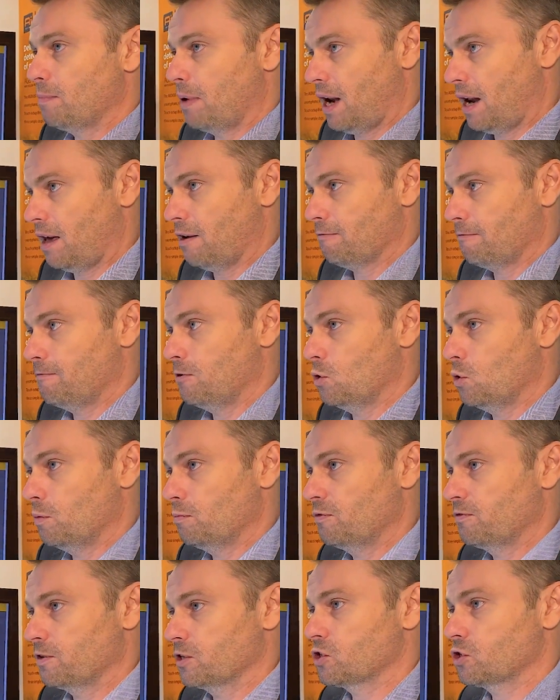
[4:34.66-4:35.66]
platform
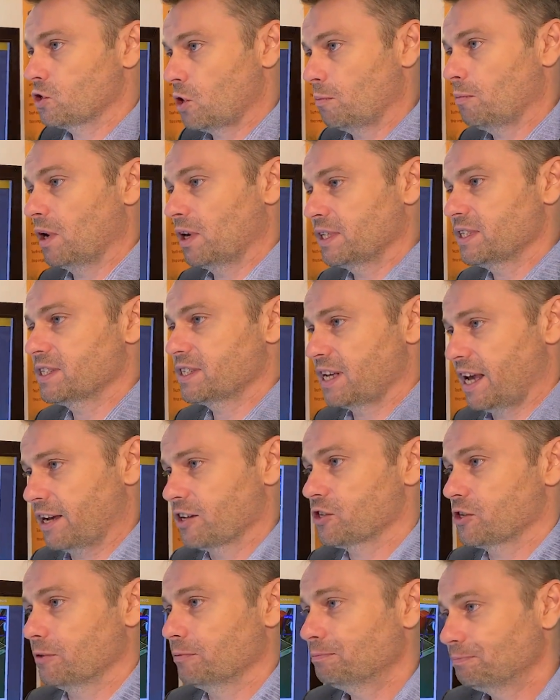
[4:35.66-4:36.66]
for stop line
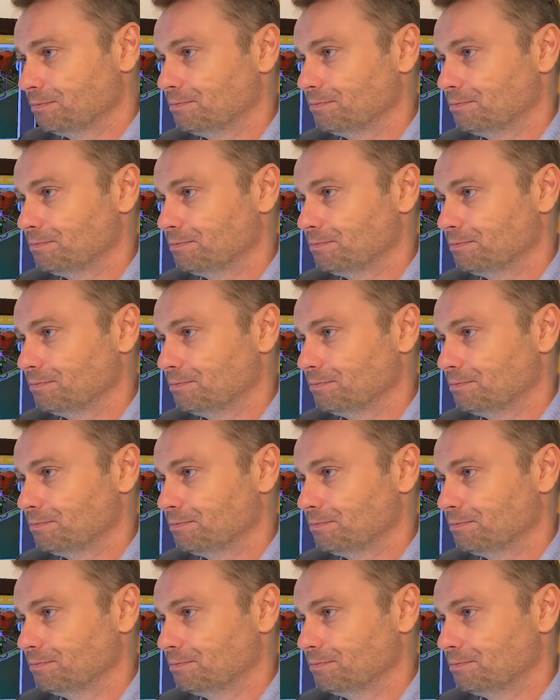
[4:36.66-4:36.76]
detection.